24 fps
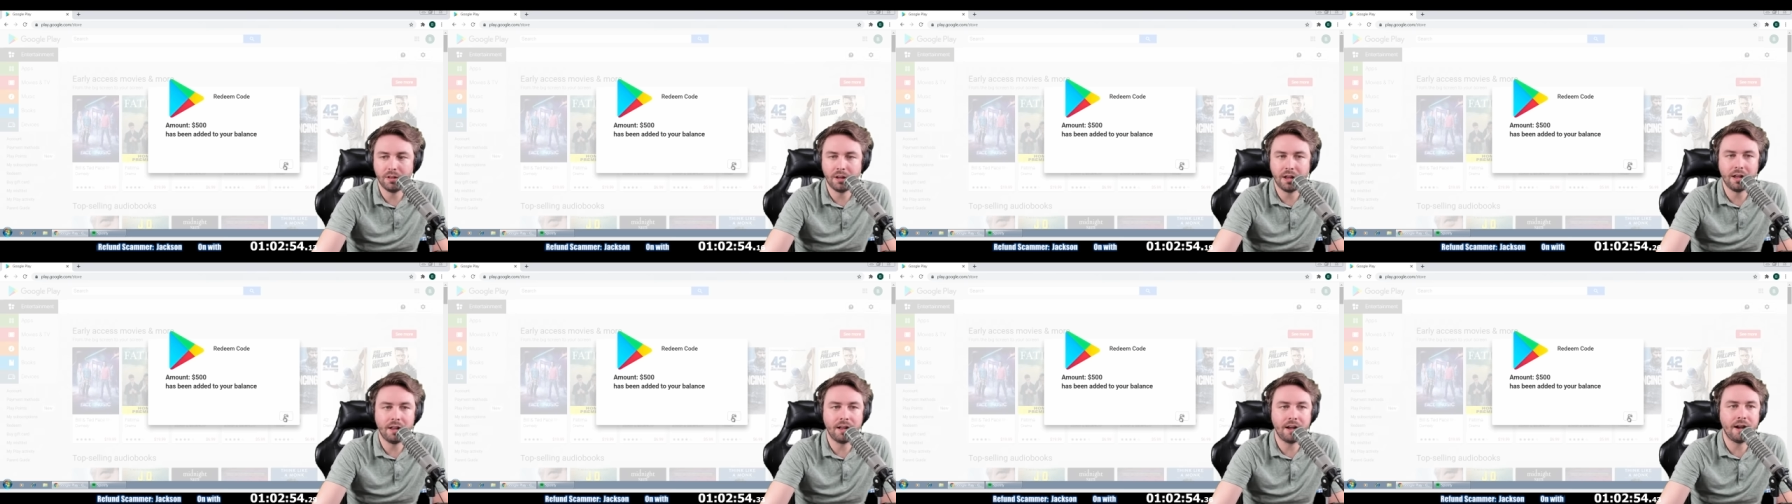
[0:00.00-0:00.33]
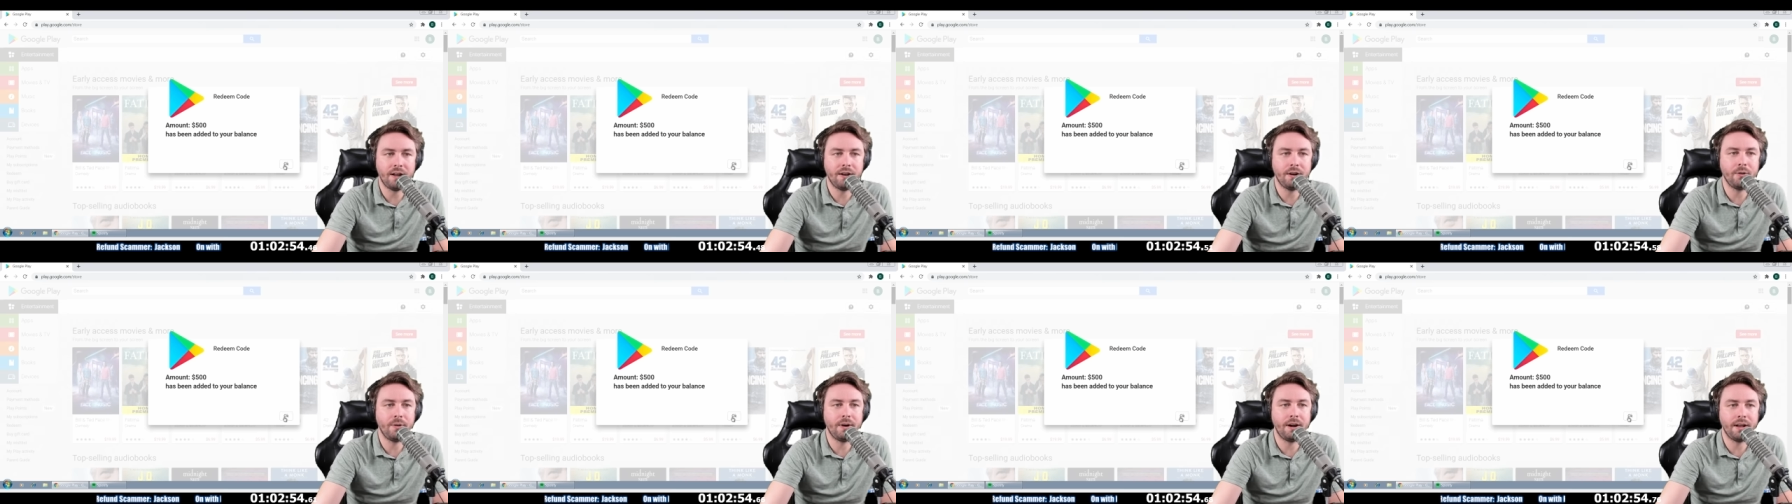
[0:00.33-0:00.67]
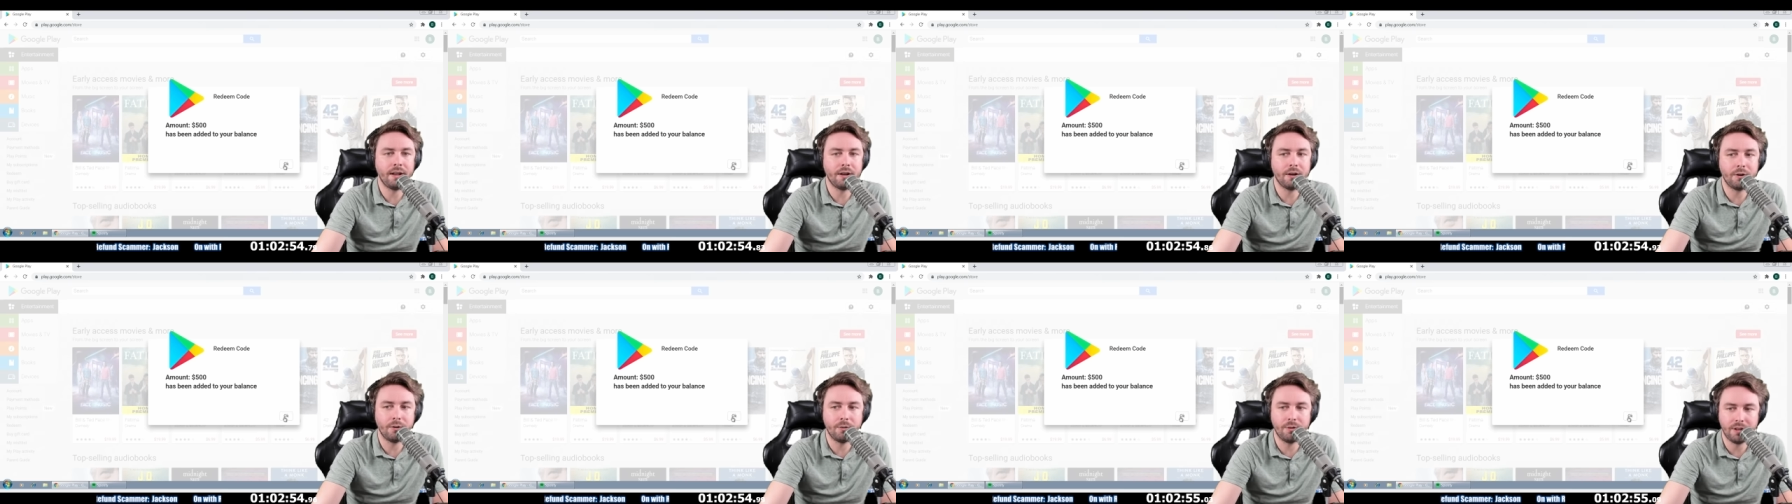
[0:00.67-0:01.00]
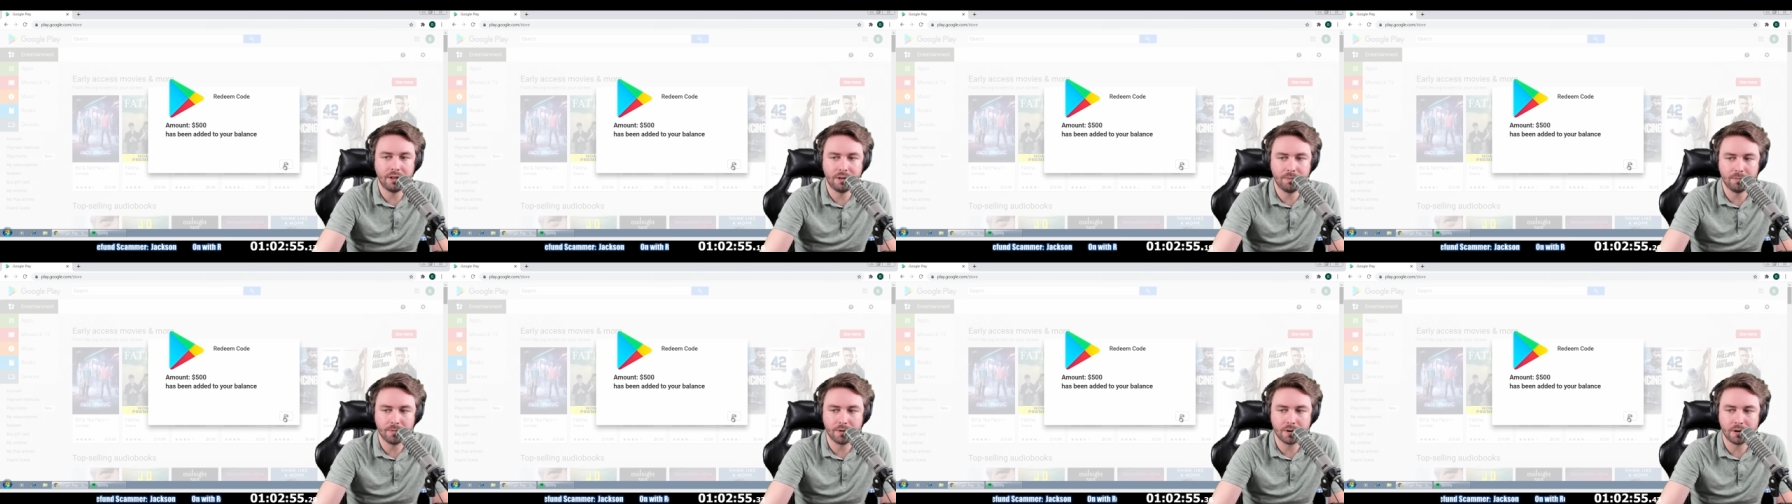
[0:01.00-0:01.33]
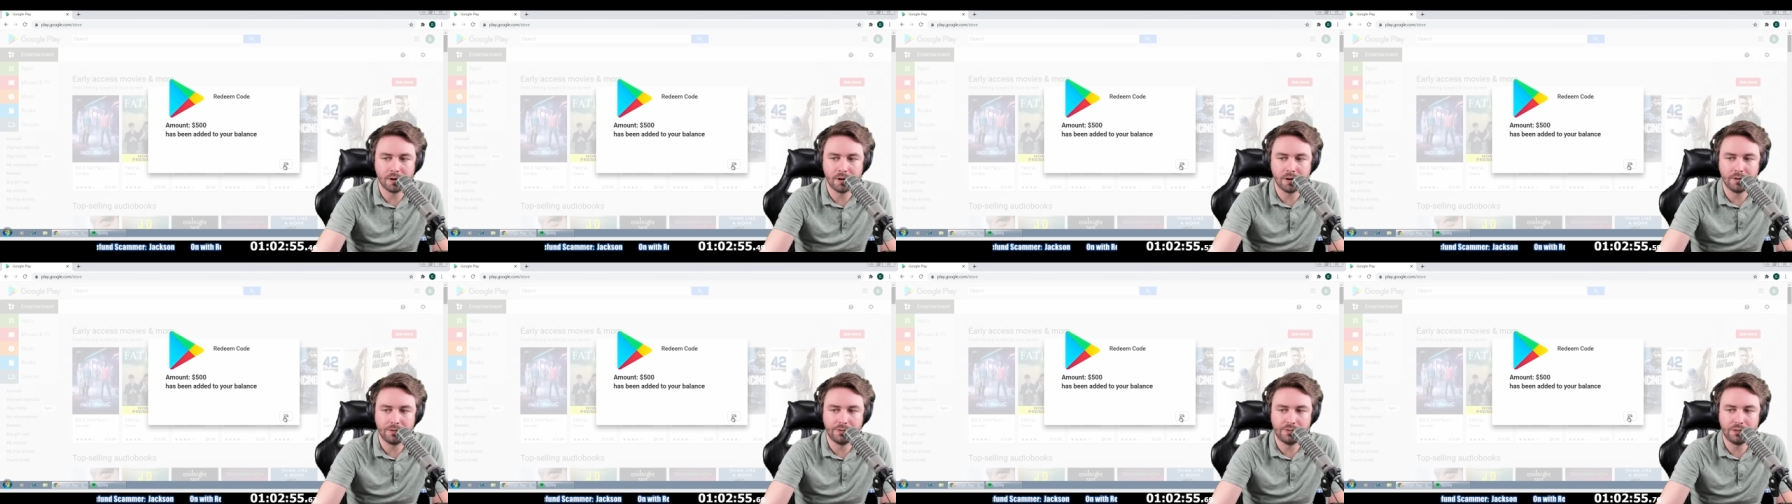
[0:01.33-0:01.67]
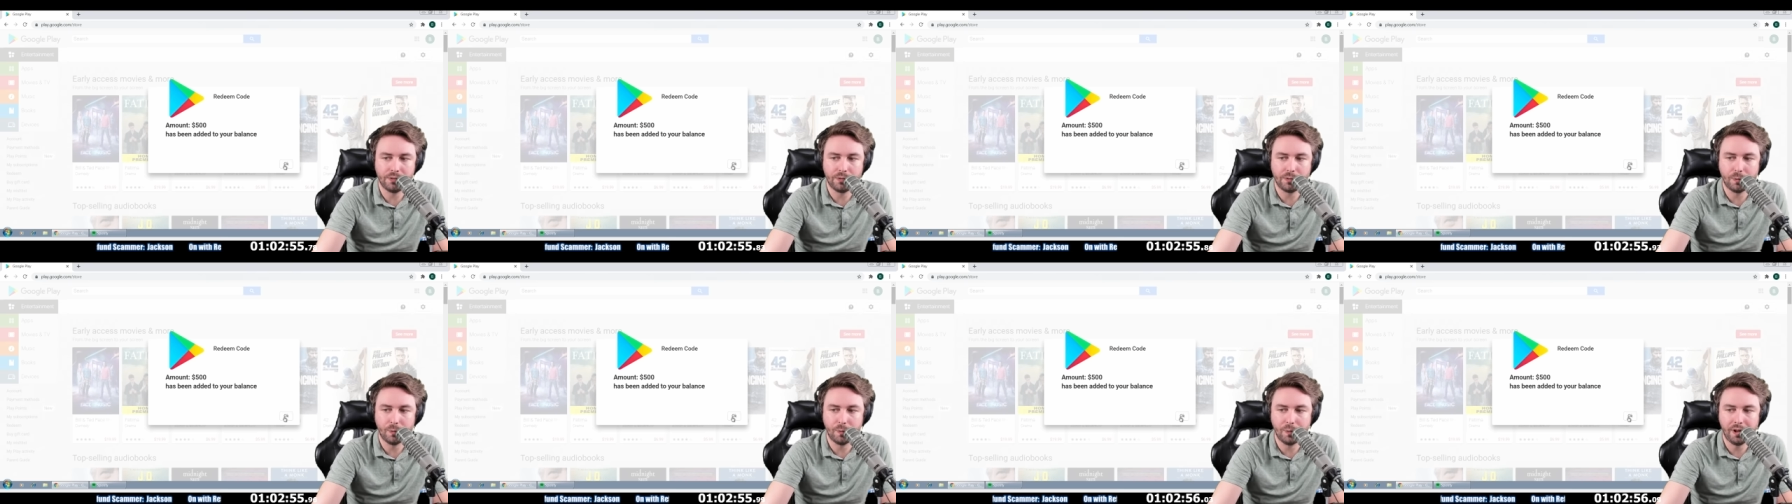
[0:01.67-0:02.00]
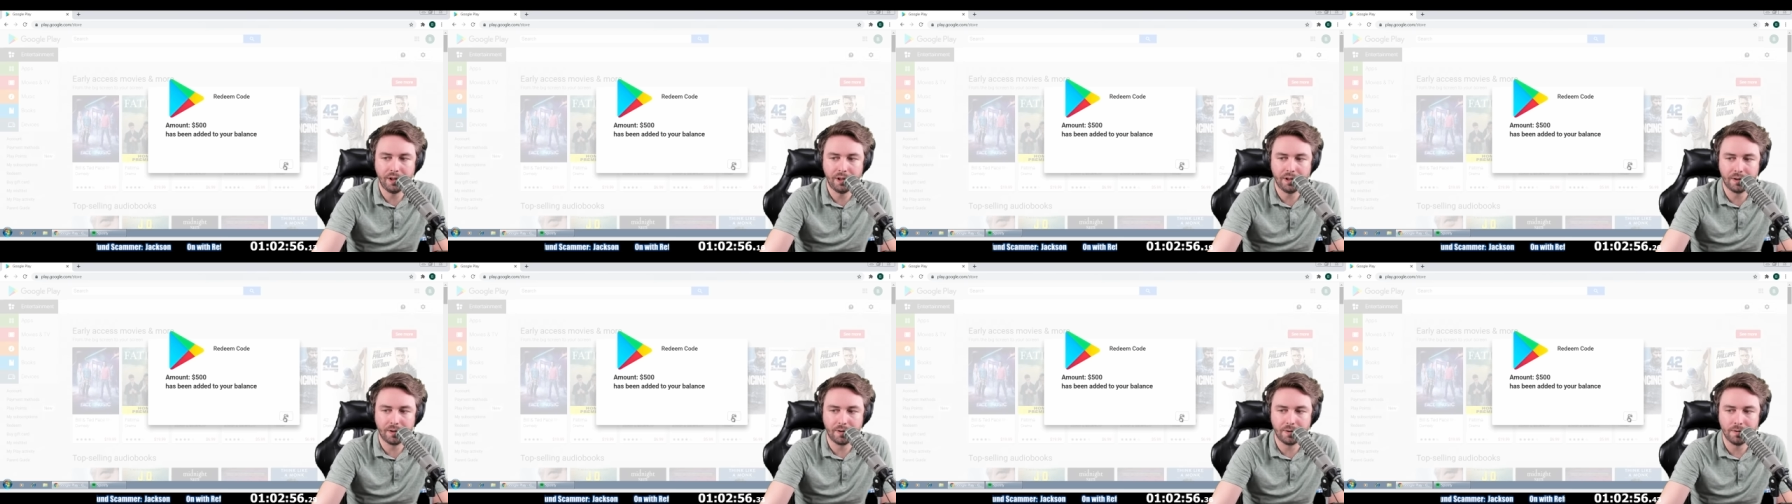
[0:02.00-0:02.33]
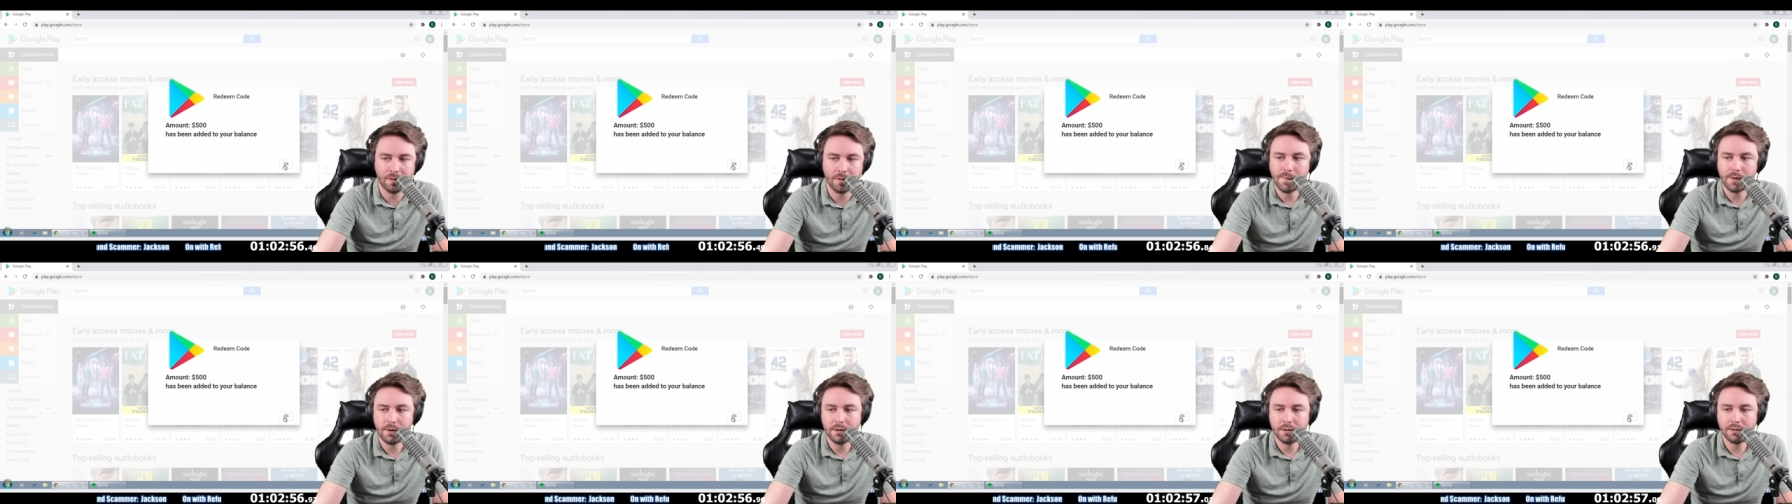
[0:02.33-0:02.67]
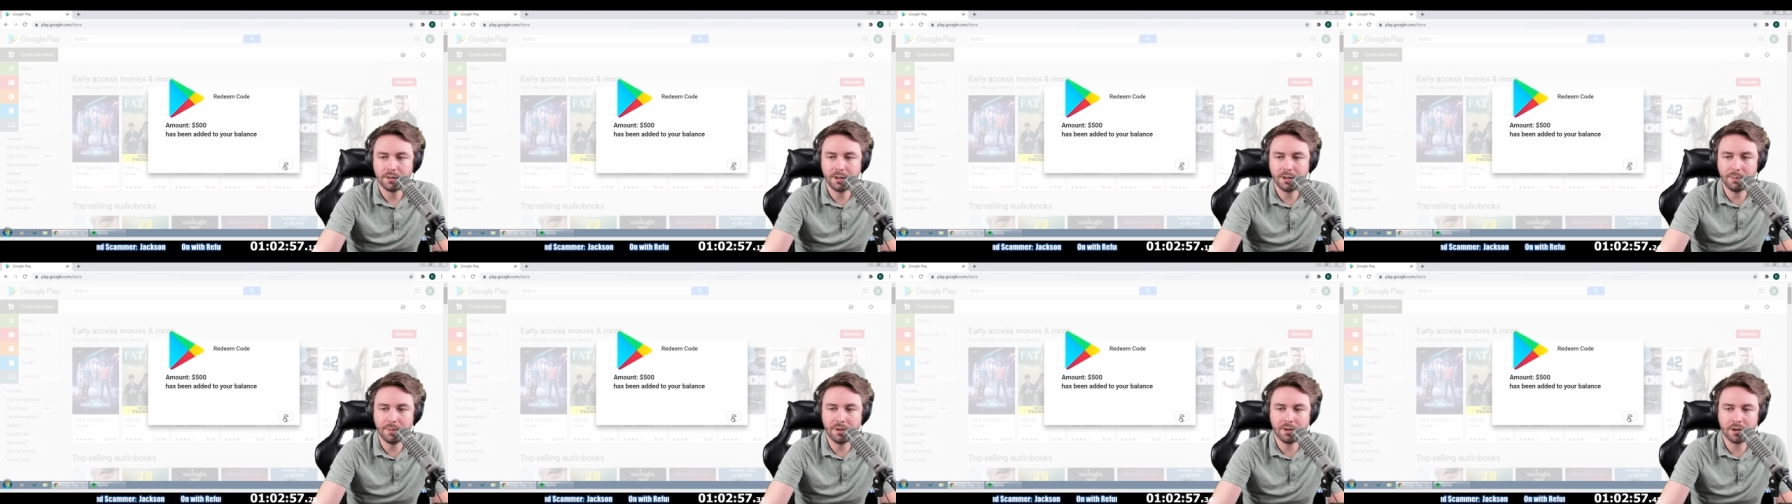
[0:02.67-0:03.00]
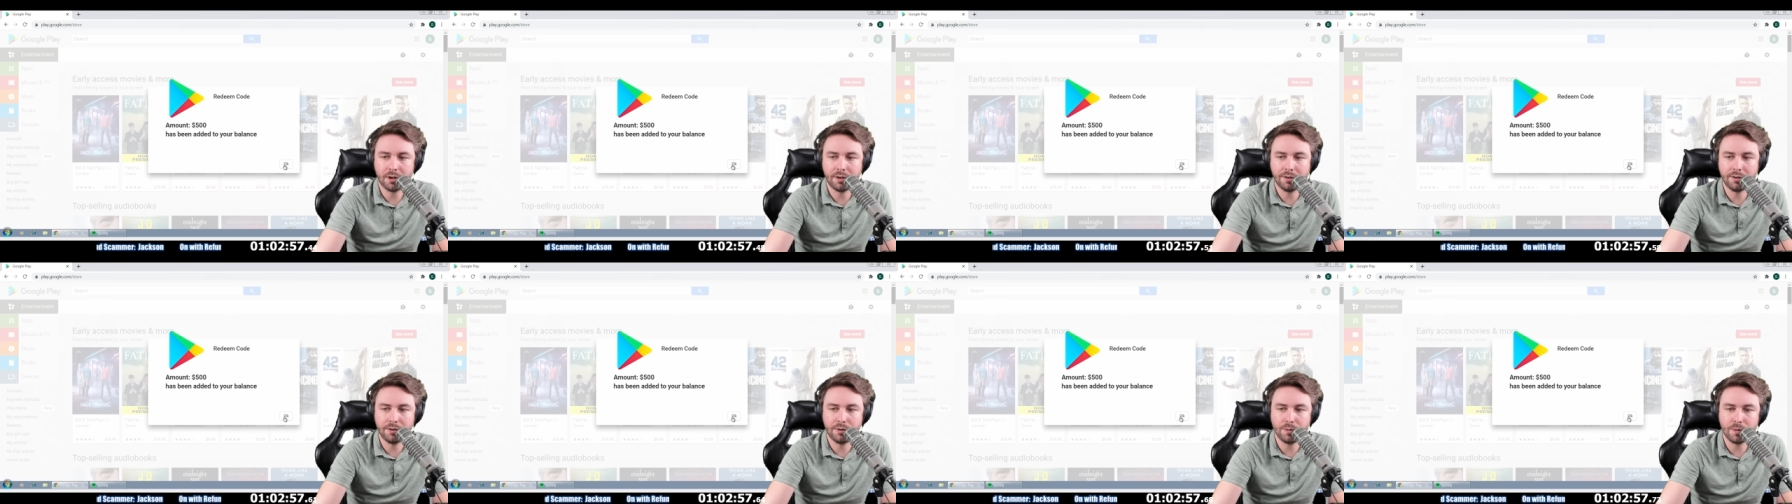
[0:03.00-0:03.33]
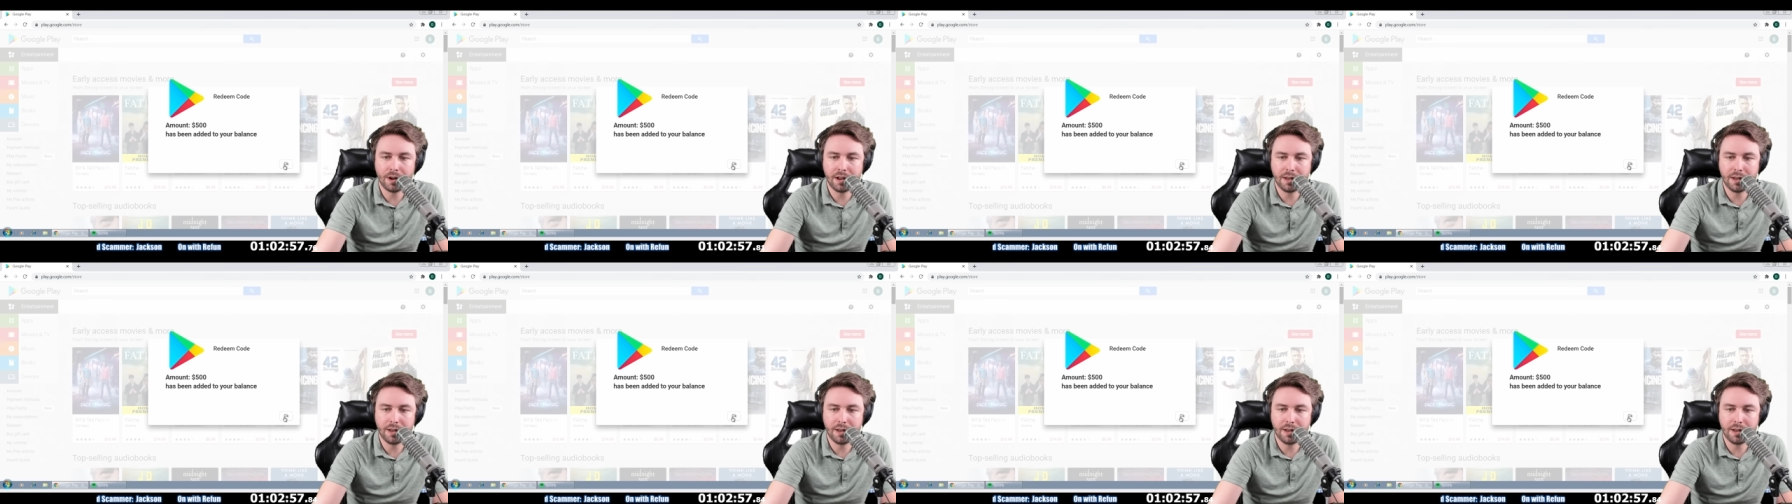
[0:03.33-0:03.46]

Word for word: I, I know I owe him cards as well. Let me call you right